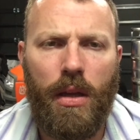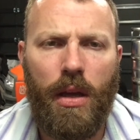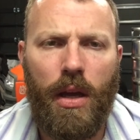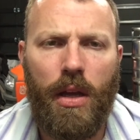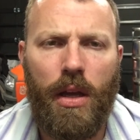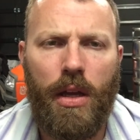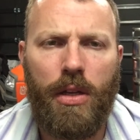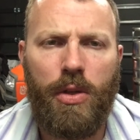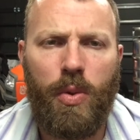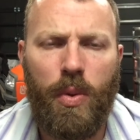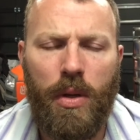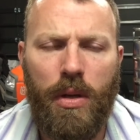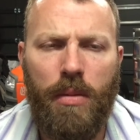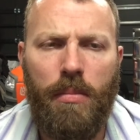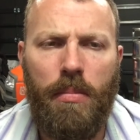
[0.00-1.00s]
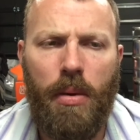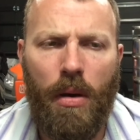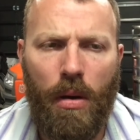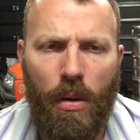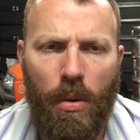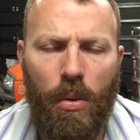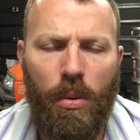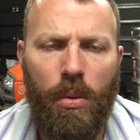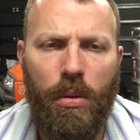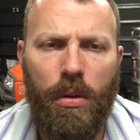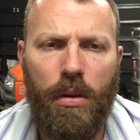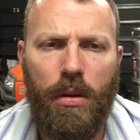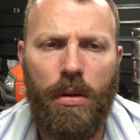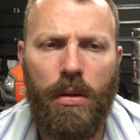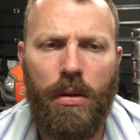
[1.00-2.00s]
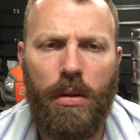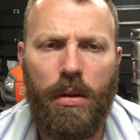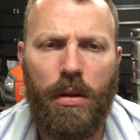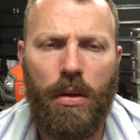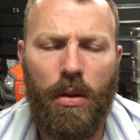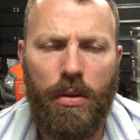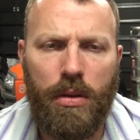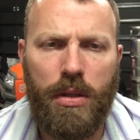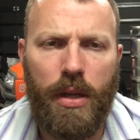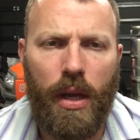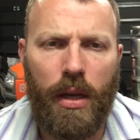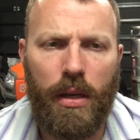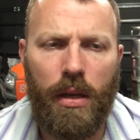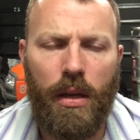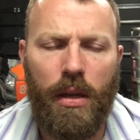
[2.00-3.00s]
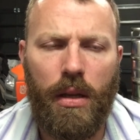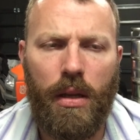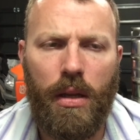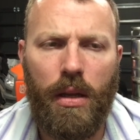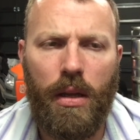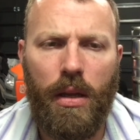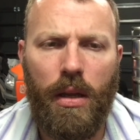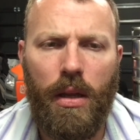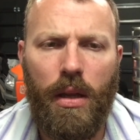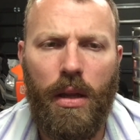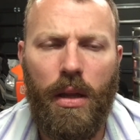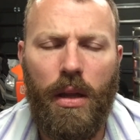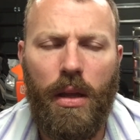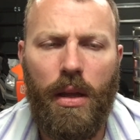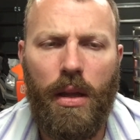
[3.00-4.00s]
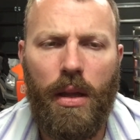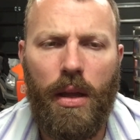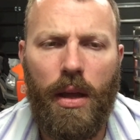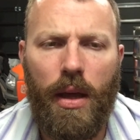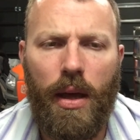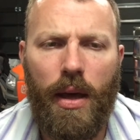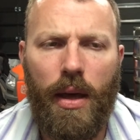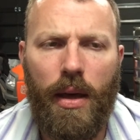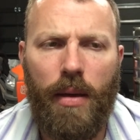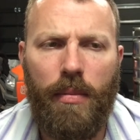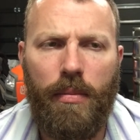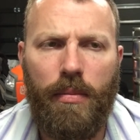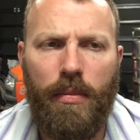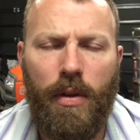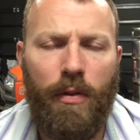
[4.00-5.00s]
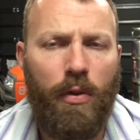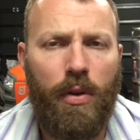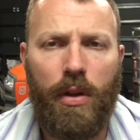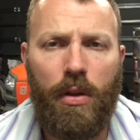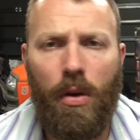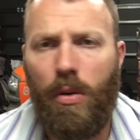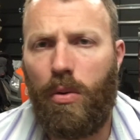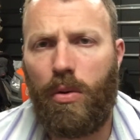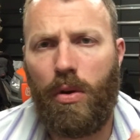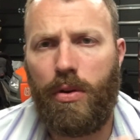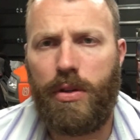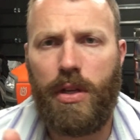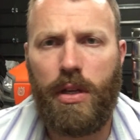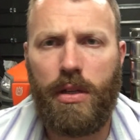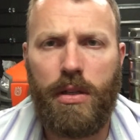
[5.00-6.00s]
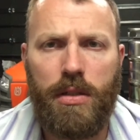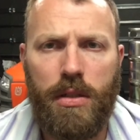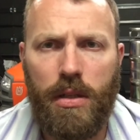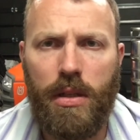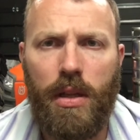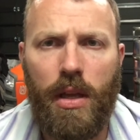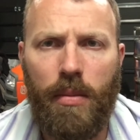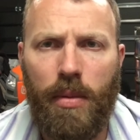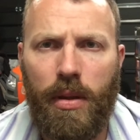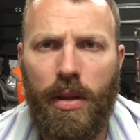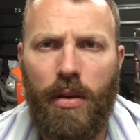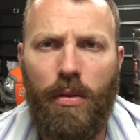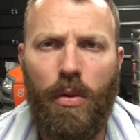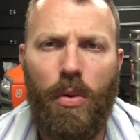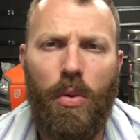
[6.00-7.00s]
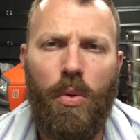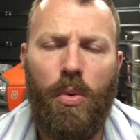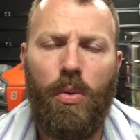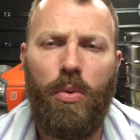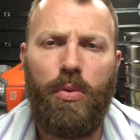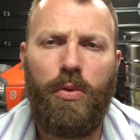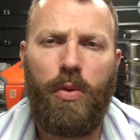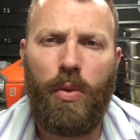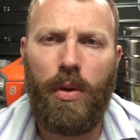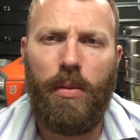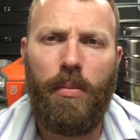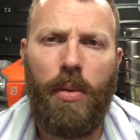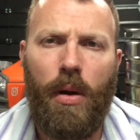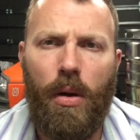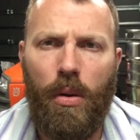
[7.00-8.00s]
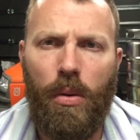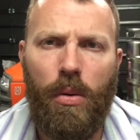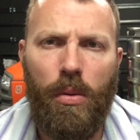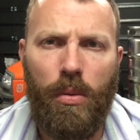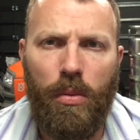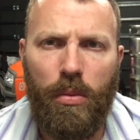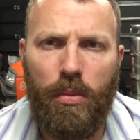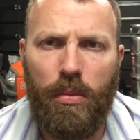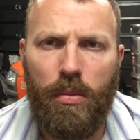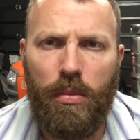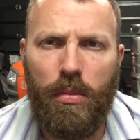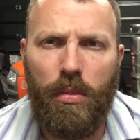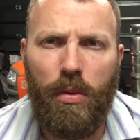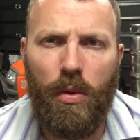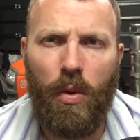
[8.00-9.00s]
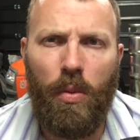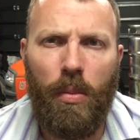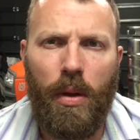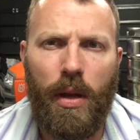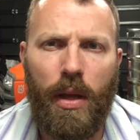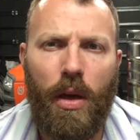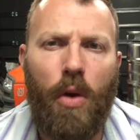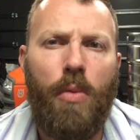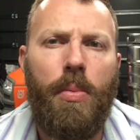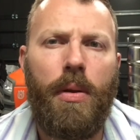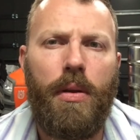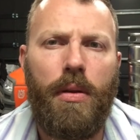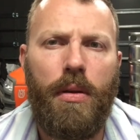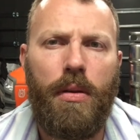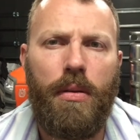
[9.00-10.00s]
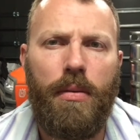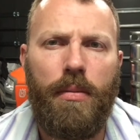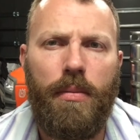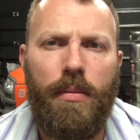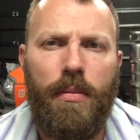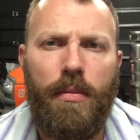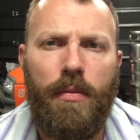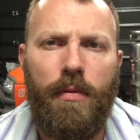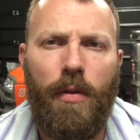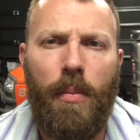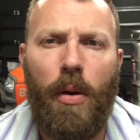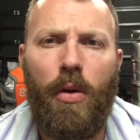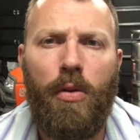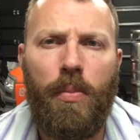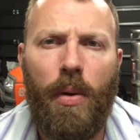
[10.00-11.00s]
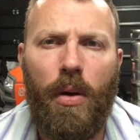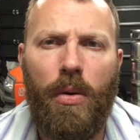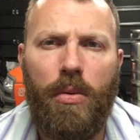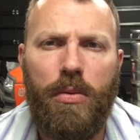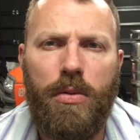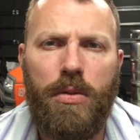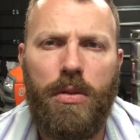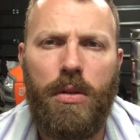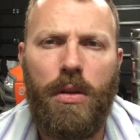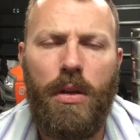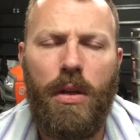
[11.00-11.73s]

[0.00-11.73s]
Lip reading: a twin pole contactor. I've already got all contactors in there, but they're all twin pole normally open for both poles.